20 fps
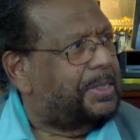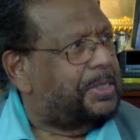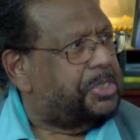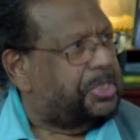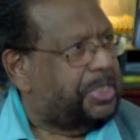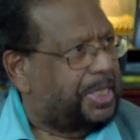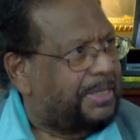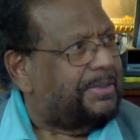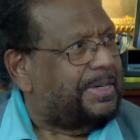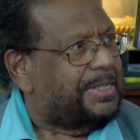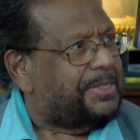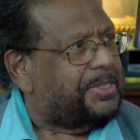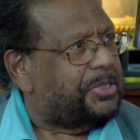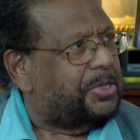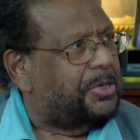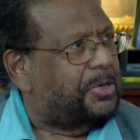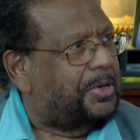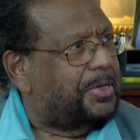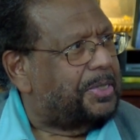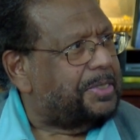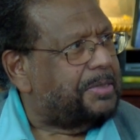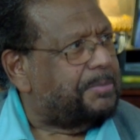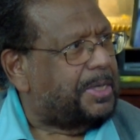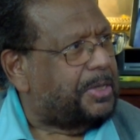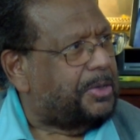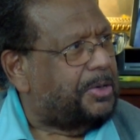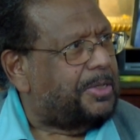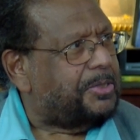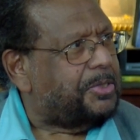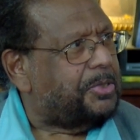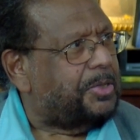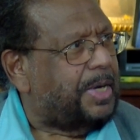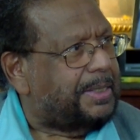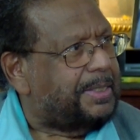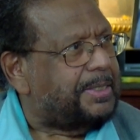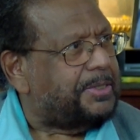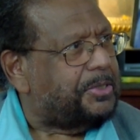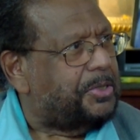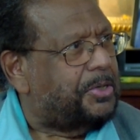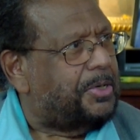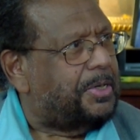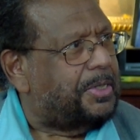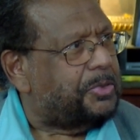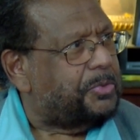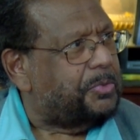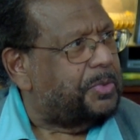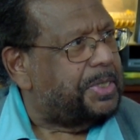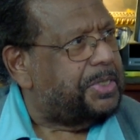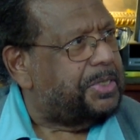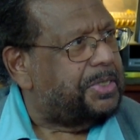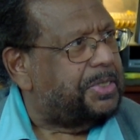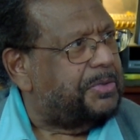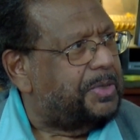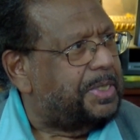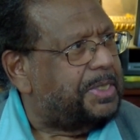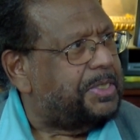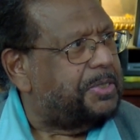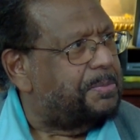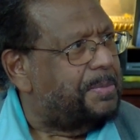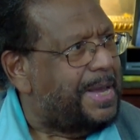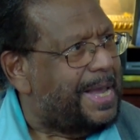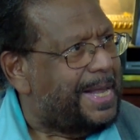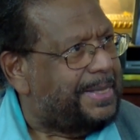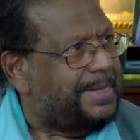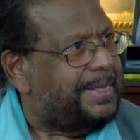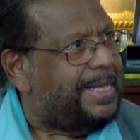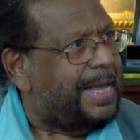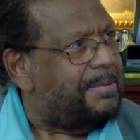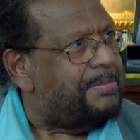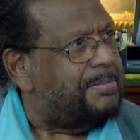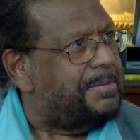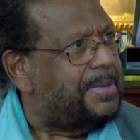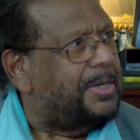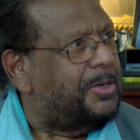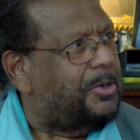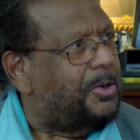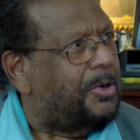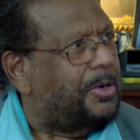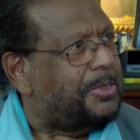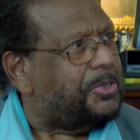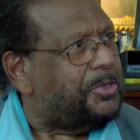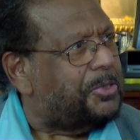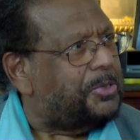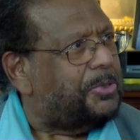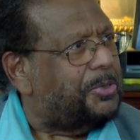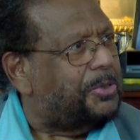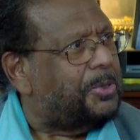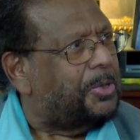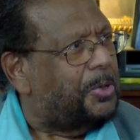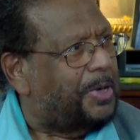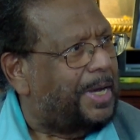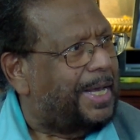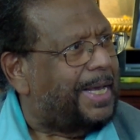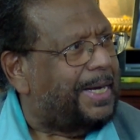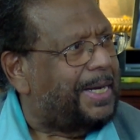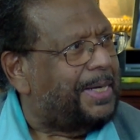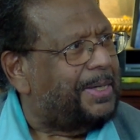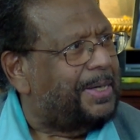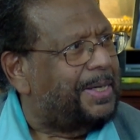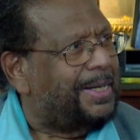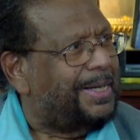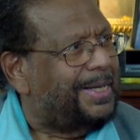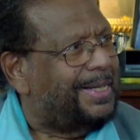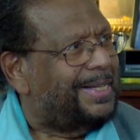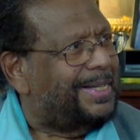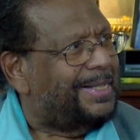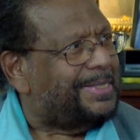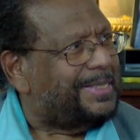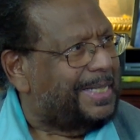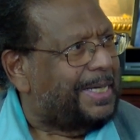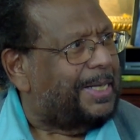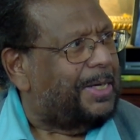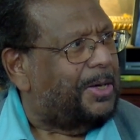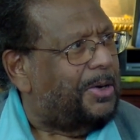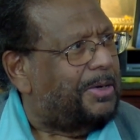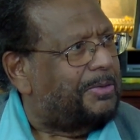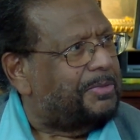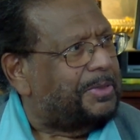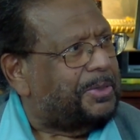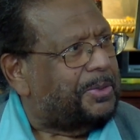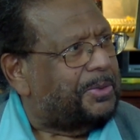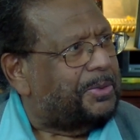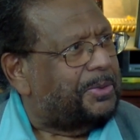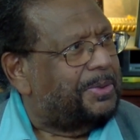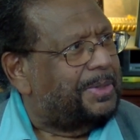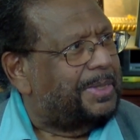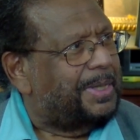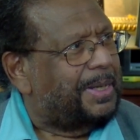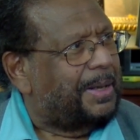children's songs, but also other songs which made them also go ahead and sing along with you.